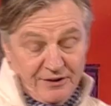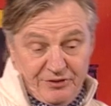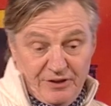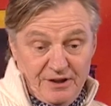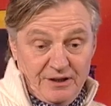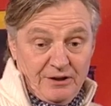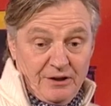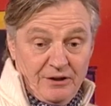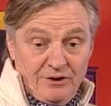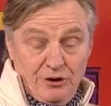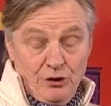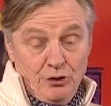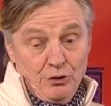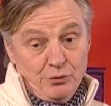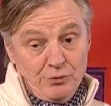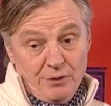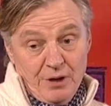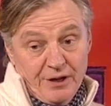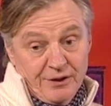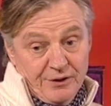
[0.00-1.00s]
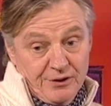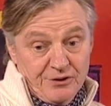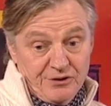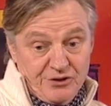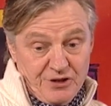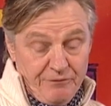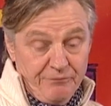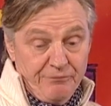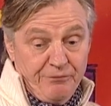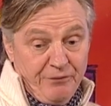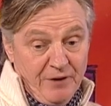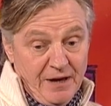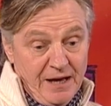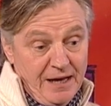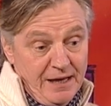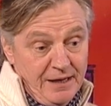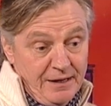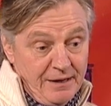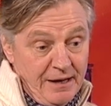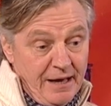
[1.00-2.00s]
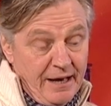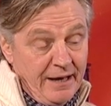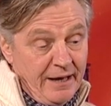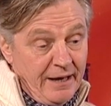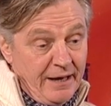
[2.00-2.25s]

I think that, you know, Sinn Féin